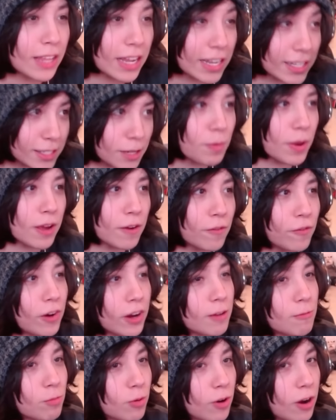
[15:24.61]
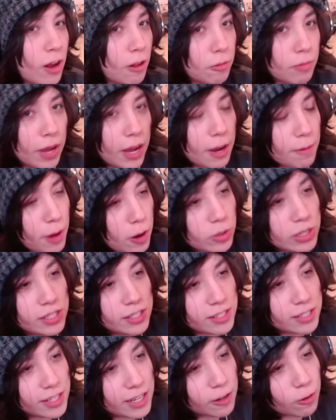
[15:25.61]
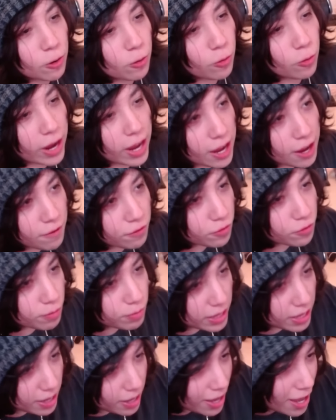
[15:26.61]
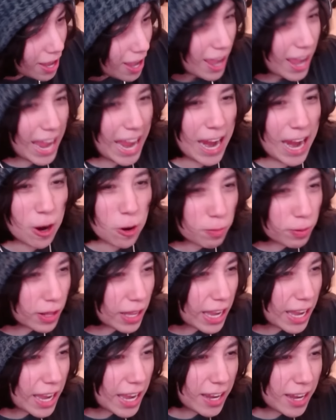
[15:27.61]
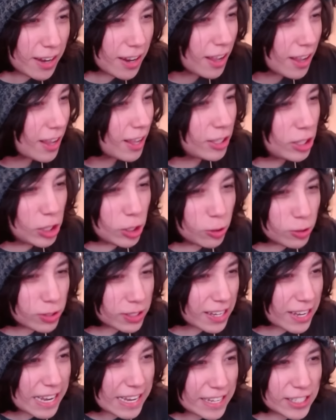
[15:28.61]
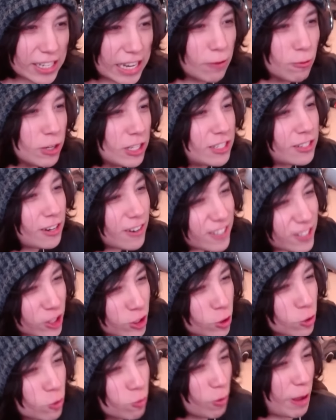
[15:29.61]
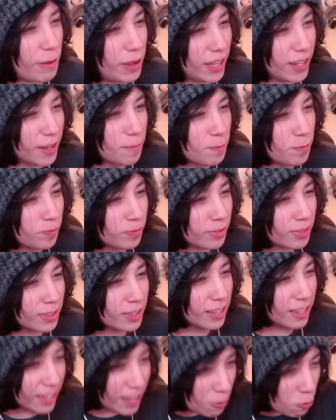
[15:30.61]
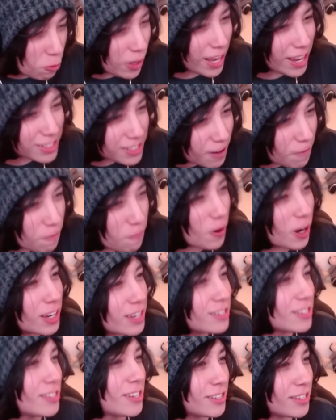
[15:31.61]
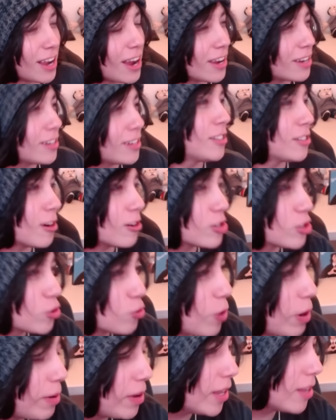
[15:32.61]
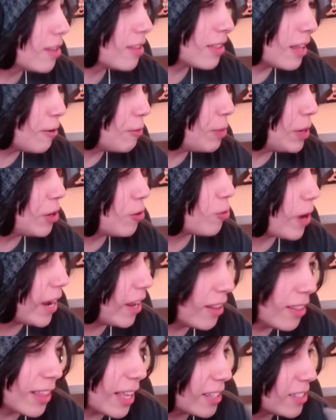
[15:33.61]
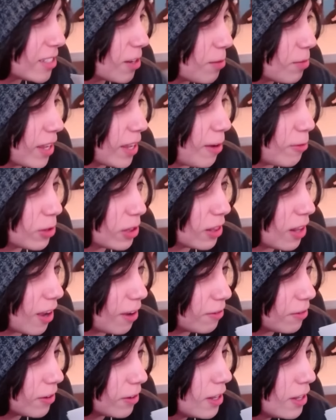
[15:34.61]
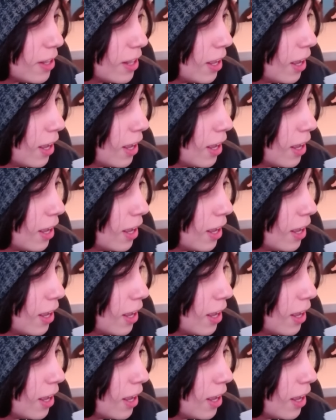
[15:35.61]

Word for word: That's a big fucking problem. How about we steer away from the airplane usage and we start swimming? Can we, as a fucking society, start swimming? That would be great. That's something I would love.